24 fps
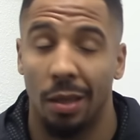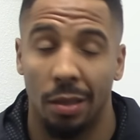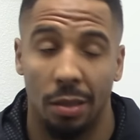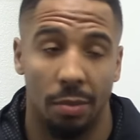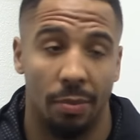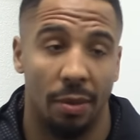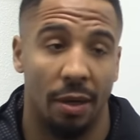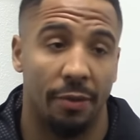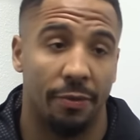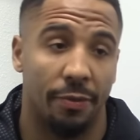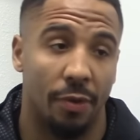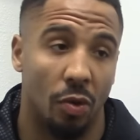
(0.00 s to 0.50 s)
It's
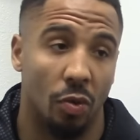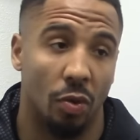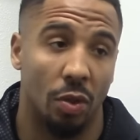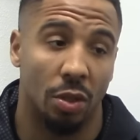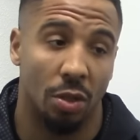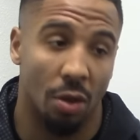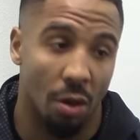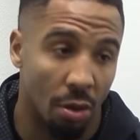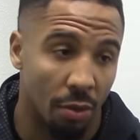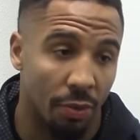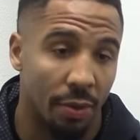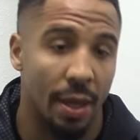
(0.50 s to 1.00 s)
about focus
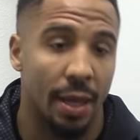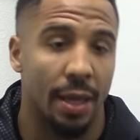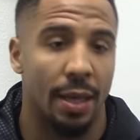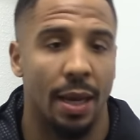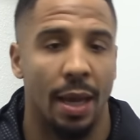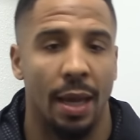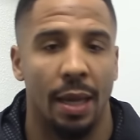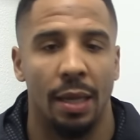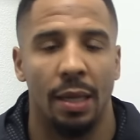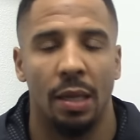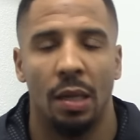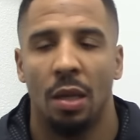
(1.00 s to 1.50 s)
on that
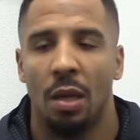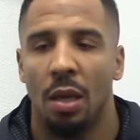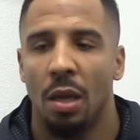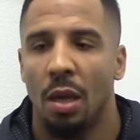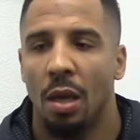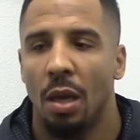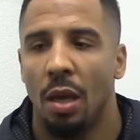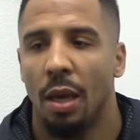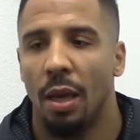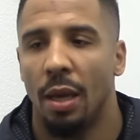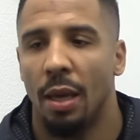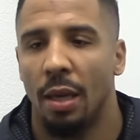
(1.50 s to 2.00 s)
night,
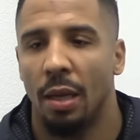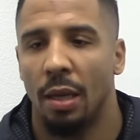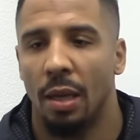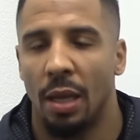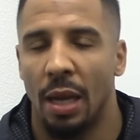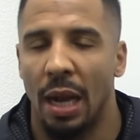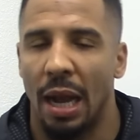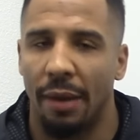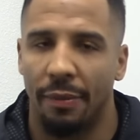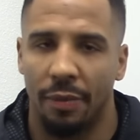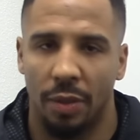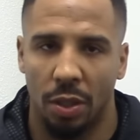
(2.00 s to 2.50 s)
and,
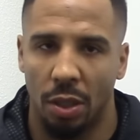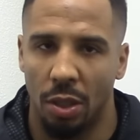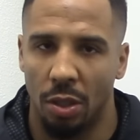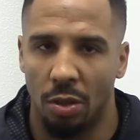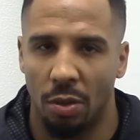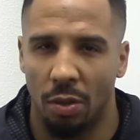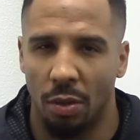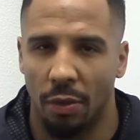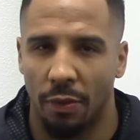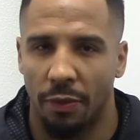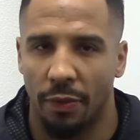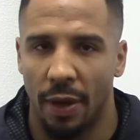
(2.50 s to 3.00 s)
and obviously
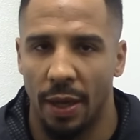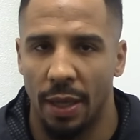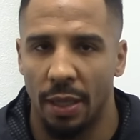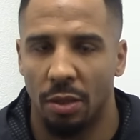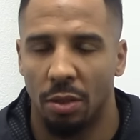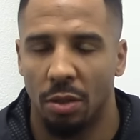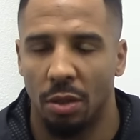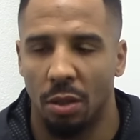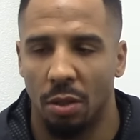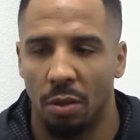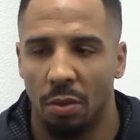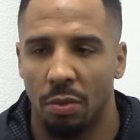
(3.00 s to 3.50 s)
during the fight.
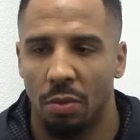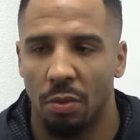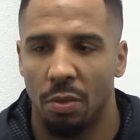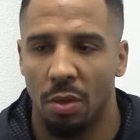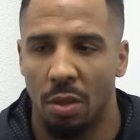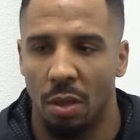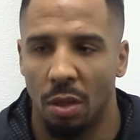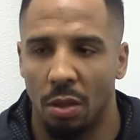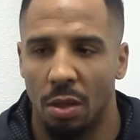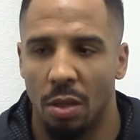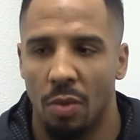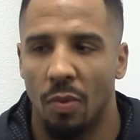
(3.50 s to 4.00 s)
So, you
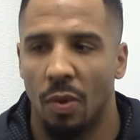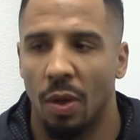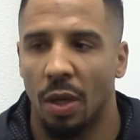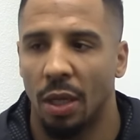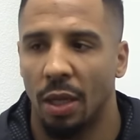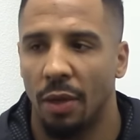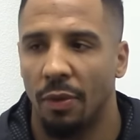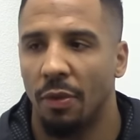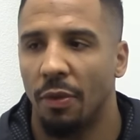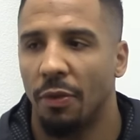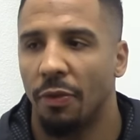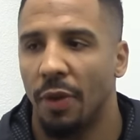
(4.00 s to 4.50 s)
know, you want to
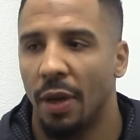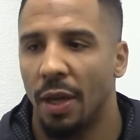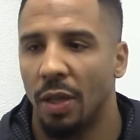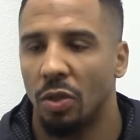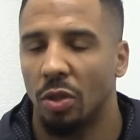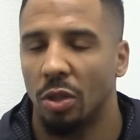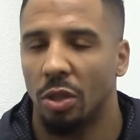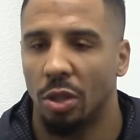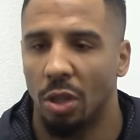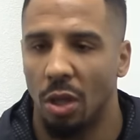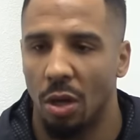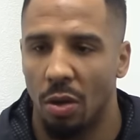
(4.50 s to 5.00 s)
give the fans
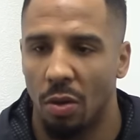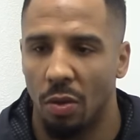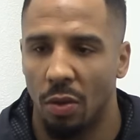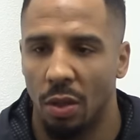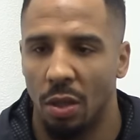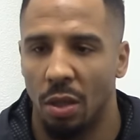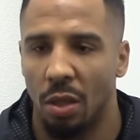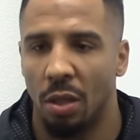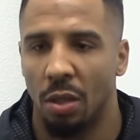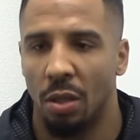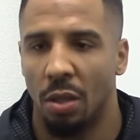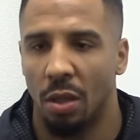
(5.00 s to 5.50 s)
a show,
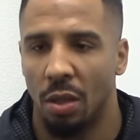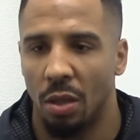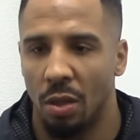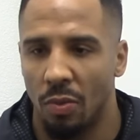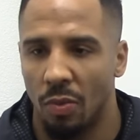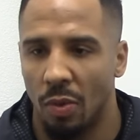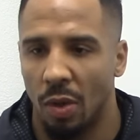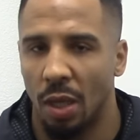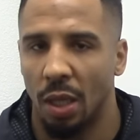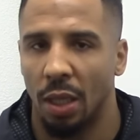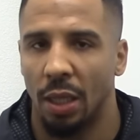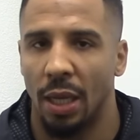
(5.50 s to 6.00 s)
and you, and you
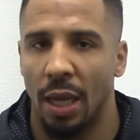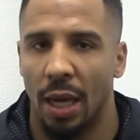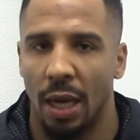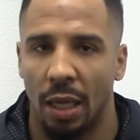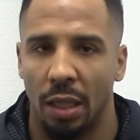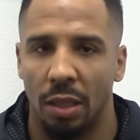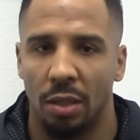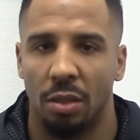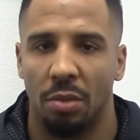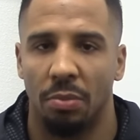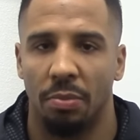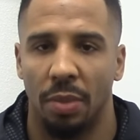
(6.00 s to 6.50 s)
want to
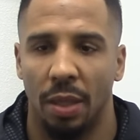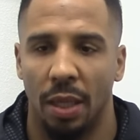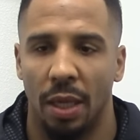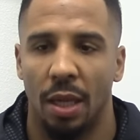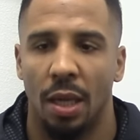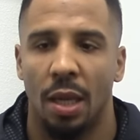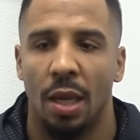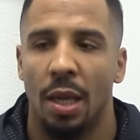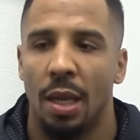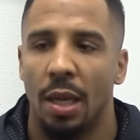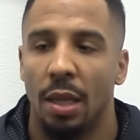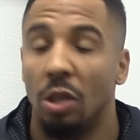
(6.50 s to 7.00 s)
acknowledge them,
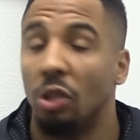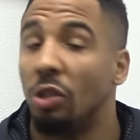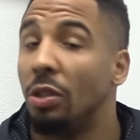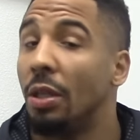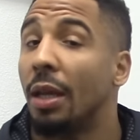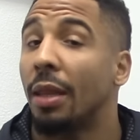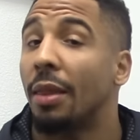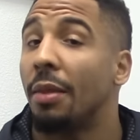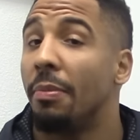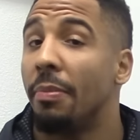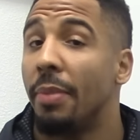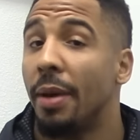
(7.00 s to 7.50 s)
but there's
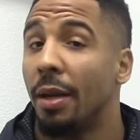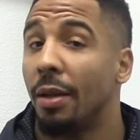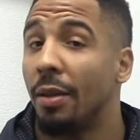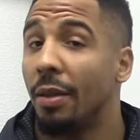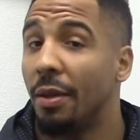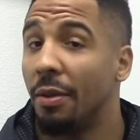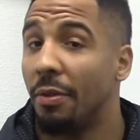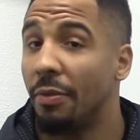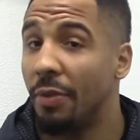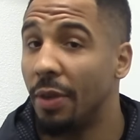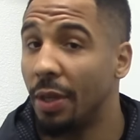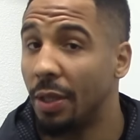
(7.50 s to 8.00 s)
nothing better
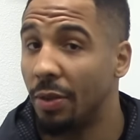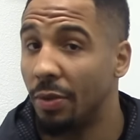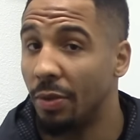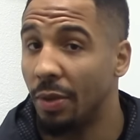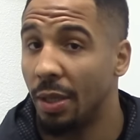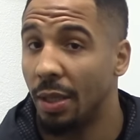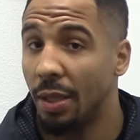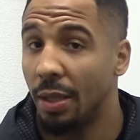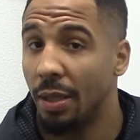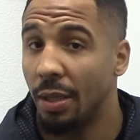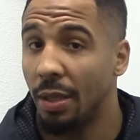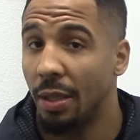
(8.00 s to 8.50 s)
than a victory
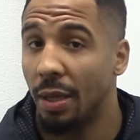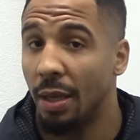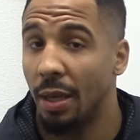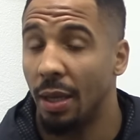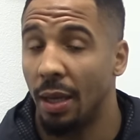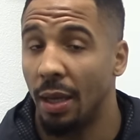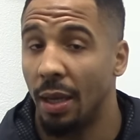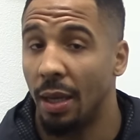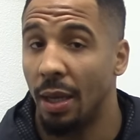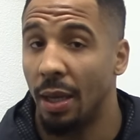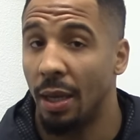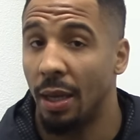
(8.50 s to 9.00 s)
and,
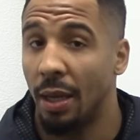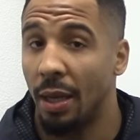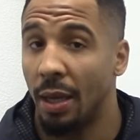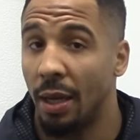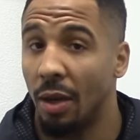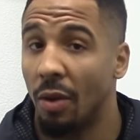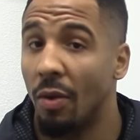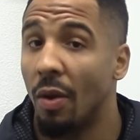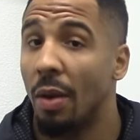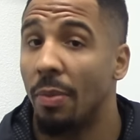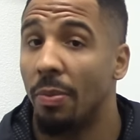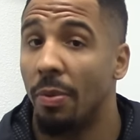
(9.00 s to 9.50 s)
and, and a
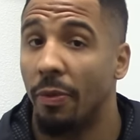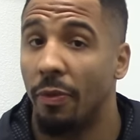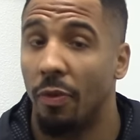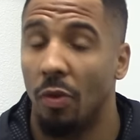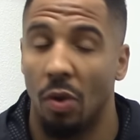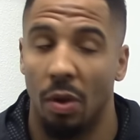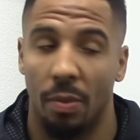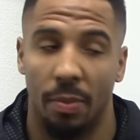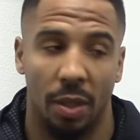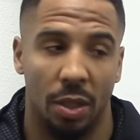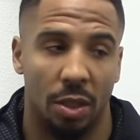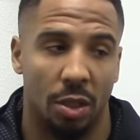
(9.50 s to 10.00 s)
great
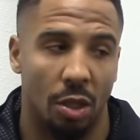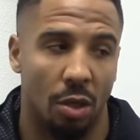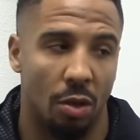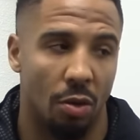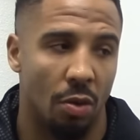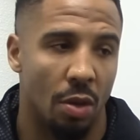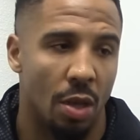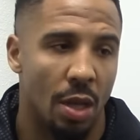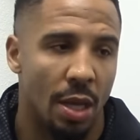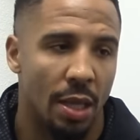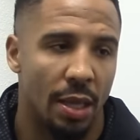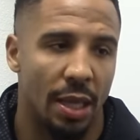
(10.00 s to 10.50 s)
performance.
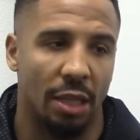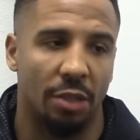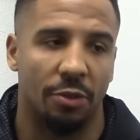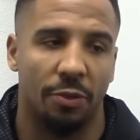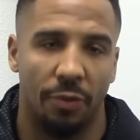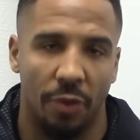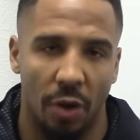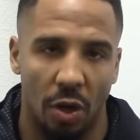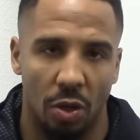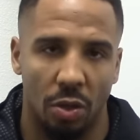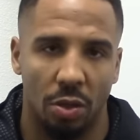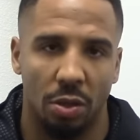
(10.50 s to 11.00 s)
So that's
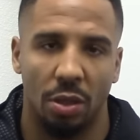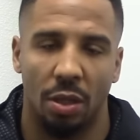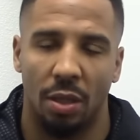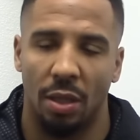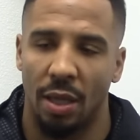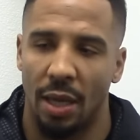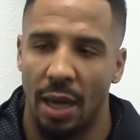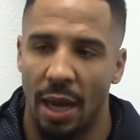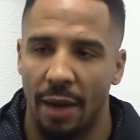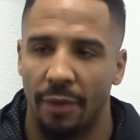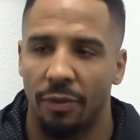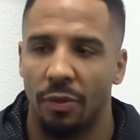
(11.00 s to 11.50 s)
first, and
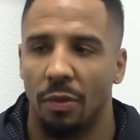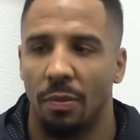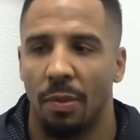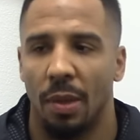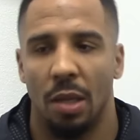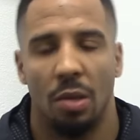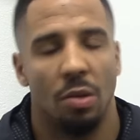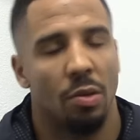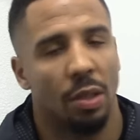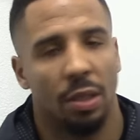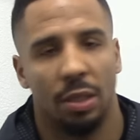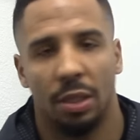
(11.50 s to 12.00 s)
then after,
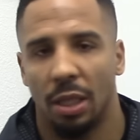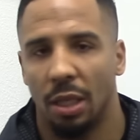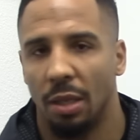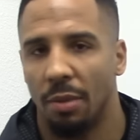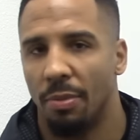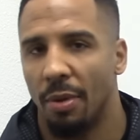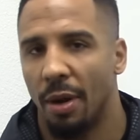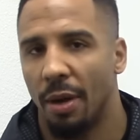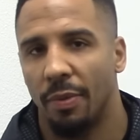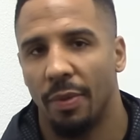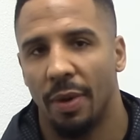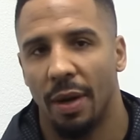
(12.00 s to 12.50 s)
man, you can
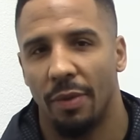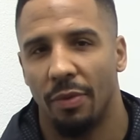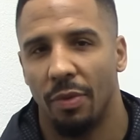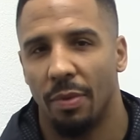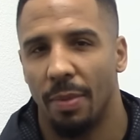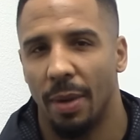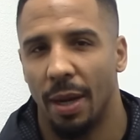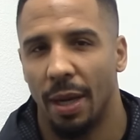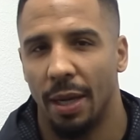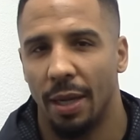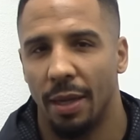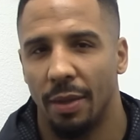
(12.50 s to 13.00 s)
celebrate with
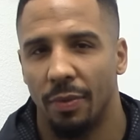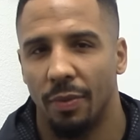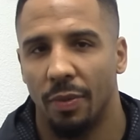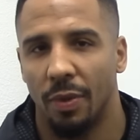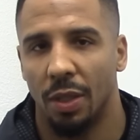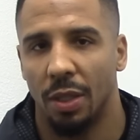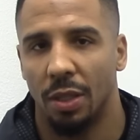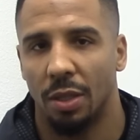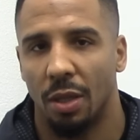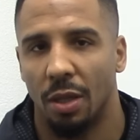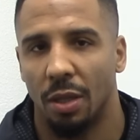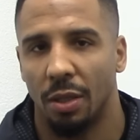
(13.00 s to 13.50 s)
everybody
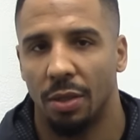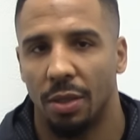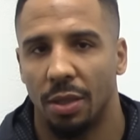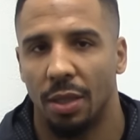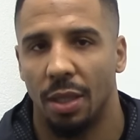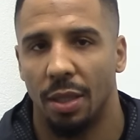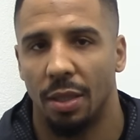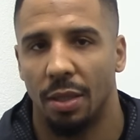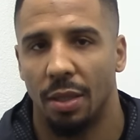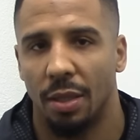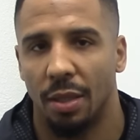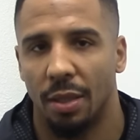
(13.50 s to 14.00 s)
when it's all
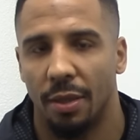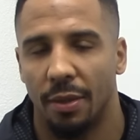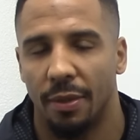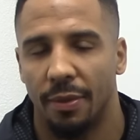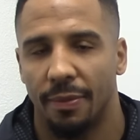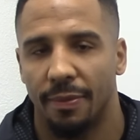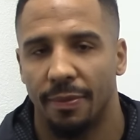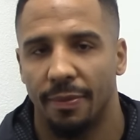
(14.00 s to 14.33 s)
said and done.